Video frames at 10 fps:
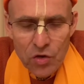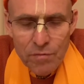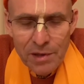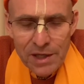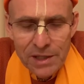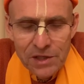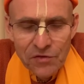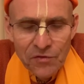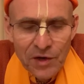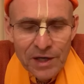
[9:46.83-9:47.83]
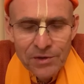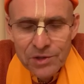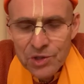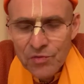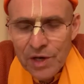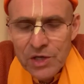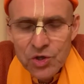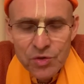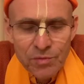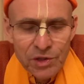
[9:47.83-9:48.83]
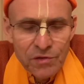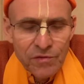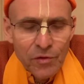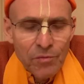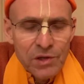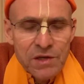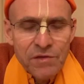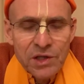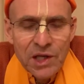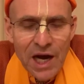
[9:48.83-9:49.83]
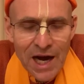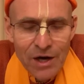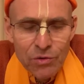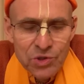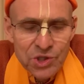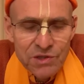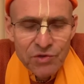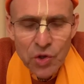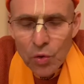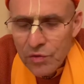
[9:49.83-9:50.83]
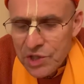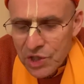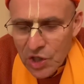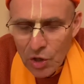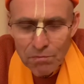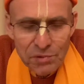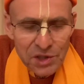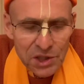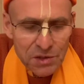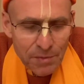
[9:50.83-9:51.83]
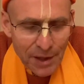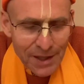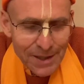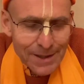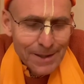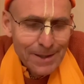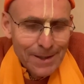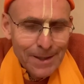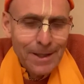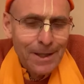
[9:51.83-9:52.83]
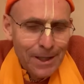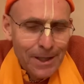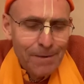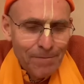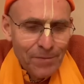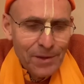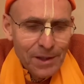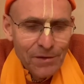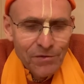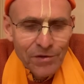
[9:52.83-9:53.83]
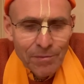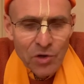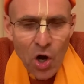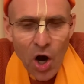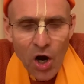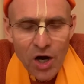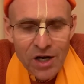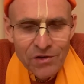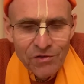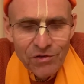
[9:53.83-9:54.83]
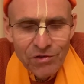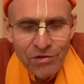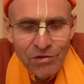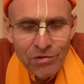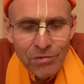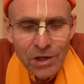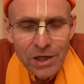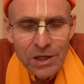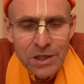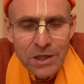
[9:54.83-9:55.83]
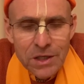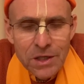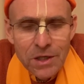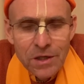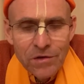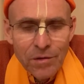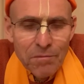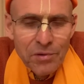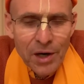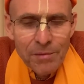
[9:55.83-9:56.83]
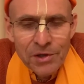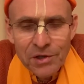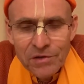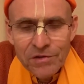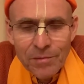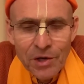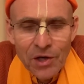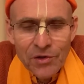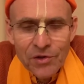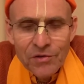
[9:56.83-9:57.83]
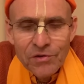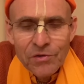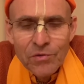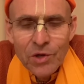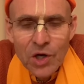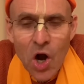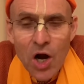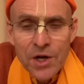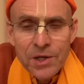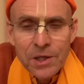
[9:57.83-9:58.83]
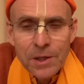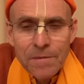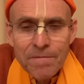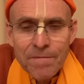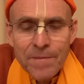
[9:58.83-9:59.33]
by his father's arrangement from leaving the house, and he was always accompanied by some guards, right? Some brahmanas, some others who were guarding him.